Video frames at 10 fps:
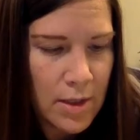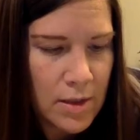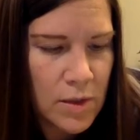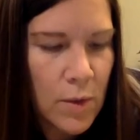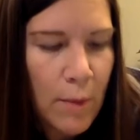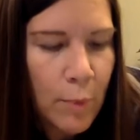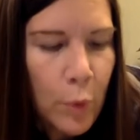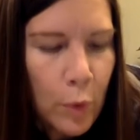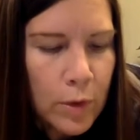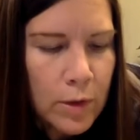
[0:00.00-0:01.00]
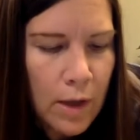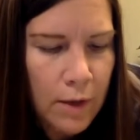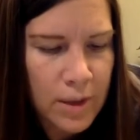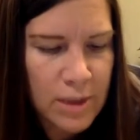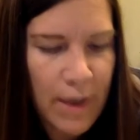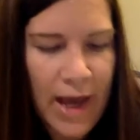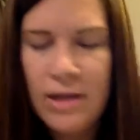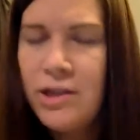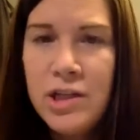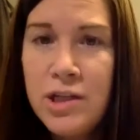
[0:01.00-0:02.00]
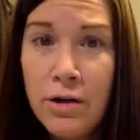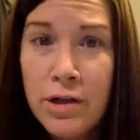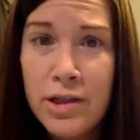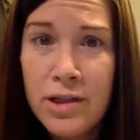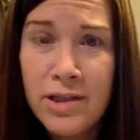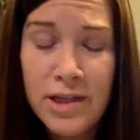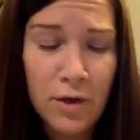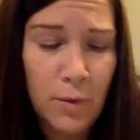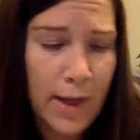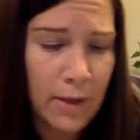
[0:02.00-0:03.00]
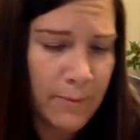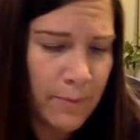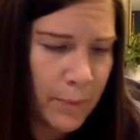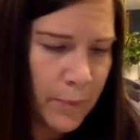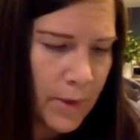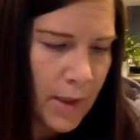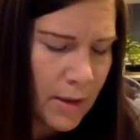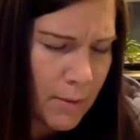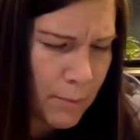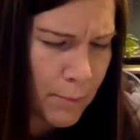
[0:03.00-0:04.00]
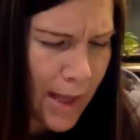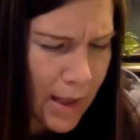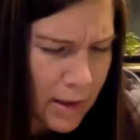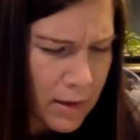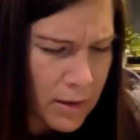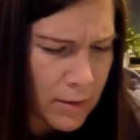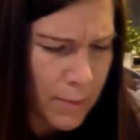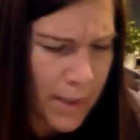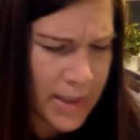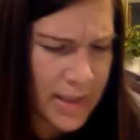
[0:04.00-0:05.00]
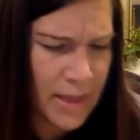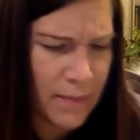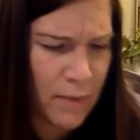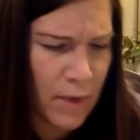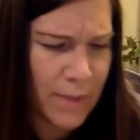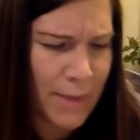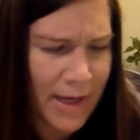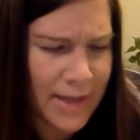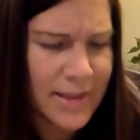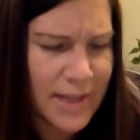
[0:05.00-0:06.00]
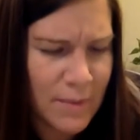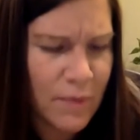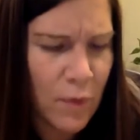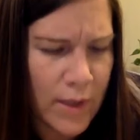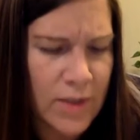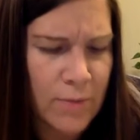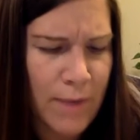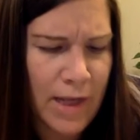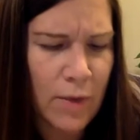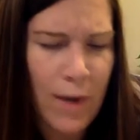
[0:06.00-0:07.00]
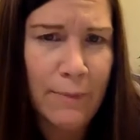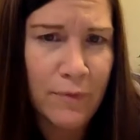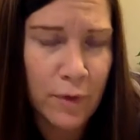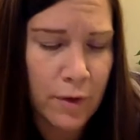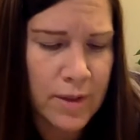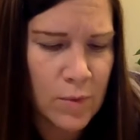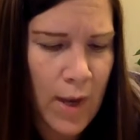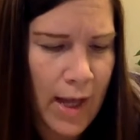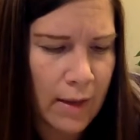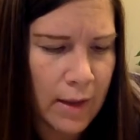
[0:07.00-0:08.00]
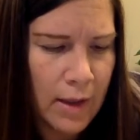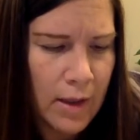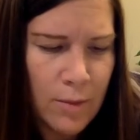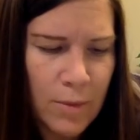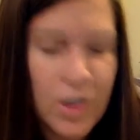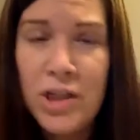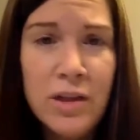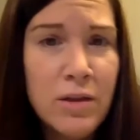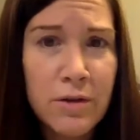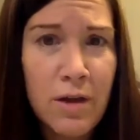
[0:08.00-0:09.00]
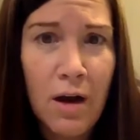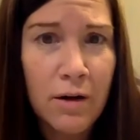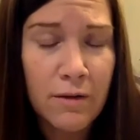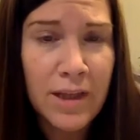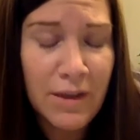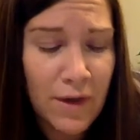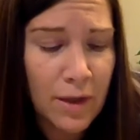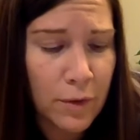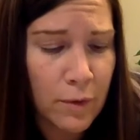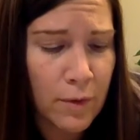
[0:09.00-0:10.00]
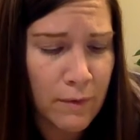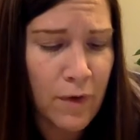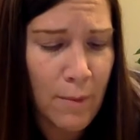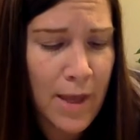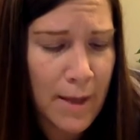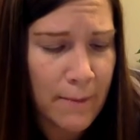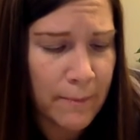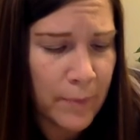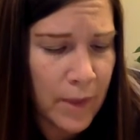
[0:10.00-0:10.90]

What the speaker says: Sweat pooled along her spine as she darted to the stairwell. "Belle," Micah's deep voice made a grab for her as well, but she'd learned the art of leaving from him.